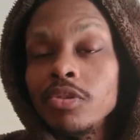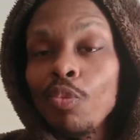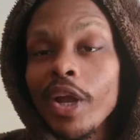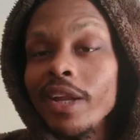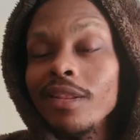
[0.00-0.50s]
Just
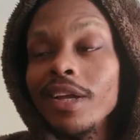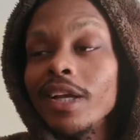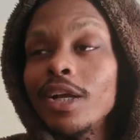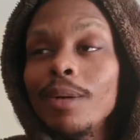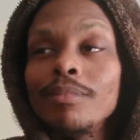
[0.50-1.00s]
wait and
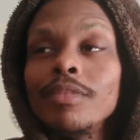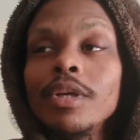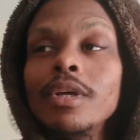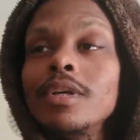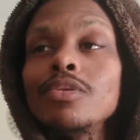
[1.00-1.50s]
let it come
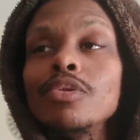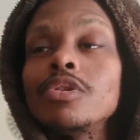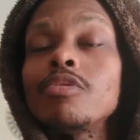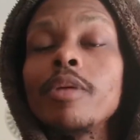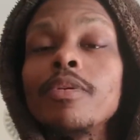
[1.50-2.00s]
to
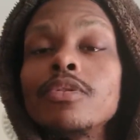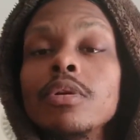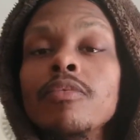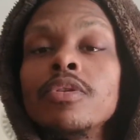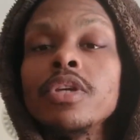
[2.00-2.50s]
a streaming
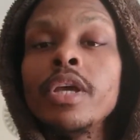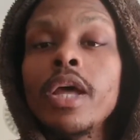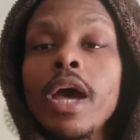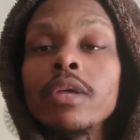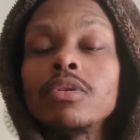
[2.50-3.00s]
service.
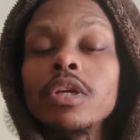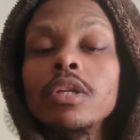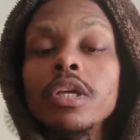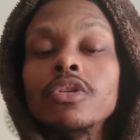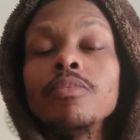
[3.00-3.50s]
It has.
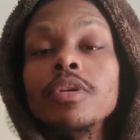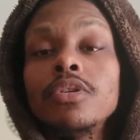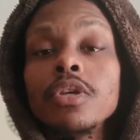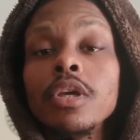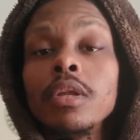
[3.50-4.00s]
It needs to be
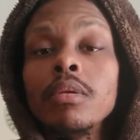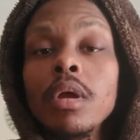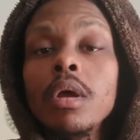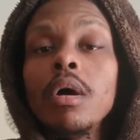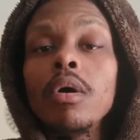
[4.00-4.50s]
seen
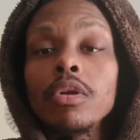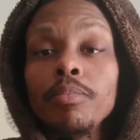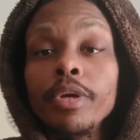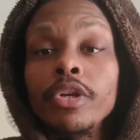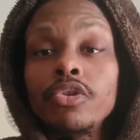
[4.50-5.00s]
on
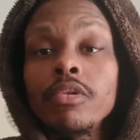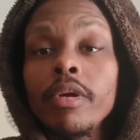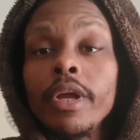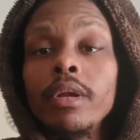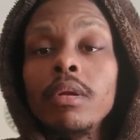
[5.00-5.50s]
the big
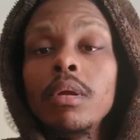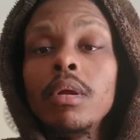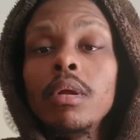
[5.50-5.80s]
screen.